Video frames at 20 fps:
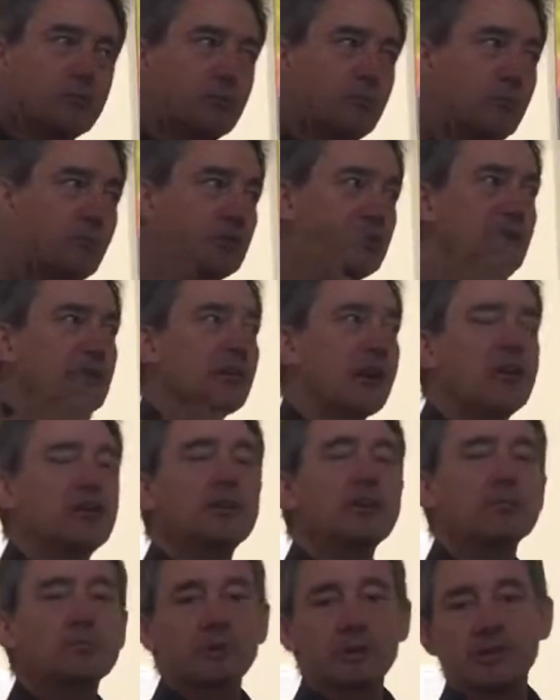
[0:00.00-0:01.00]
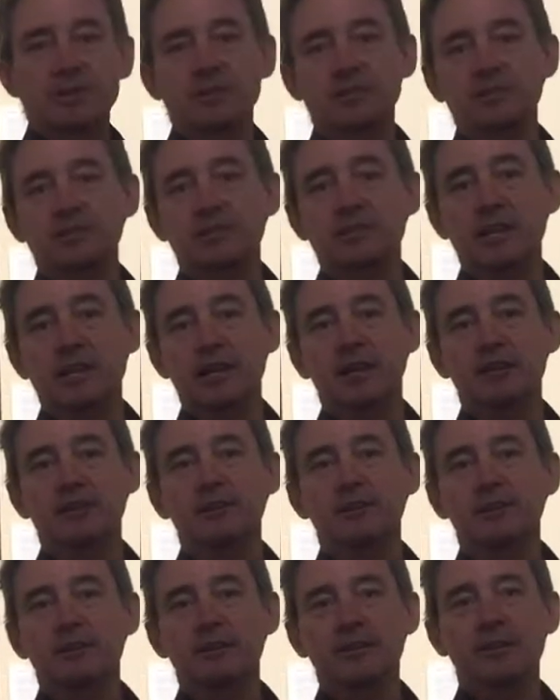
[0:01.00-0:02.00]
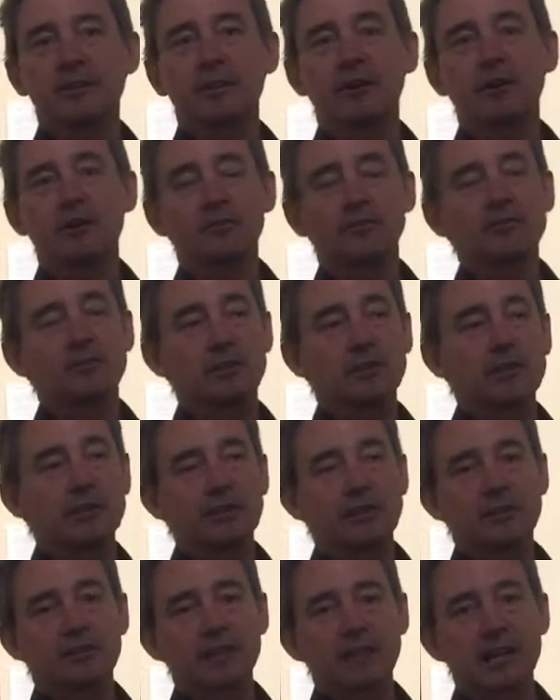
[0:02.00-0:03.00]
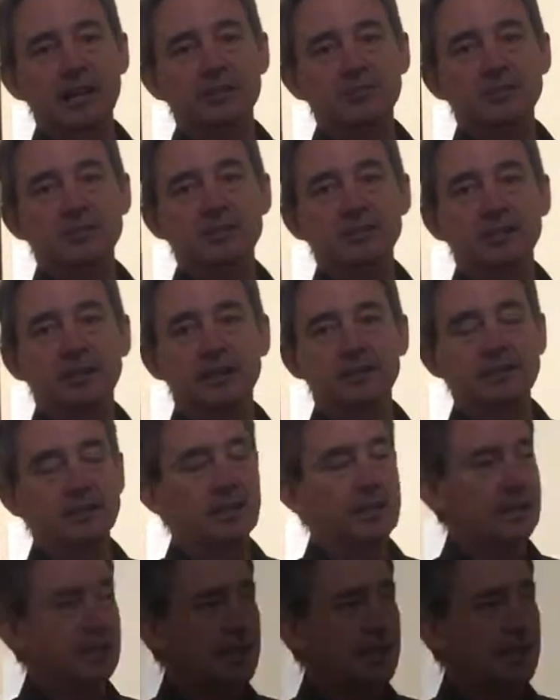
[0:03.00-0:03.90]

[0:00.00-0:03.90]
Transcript: put their own impressions down of the countryside they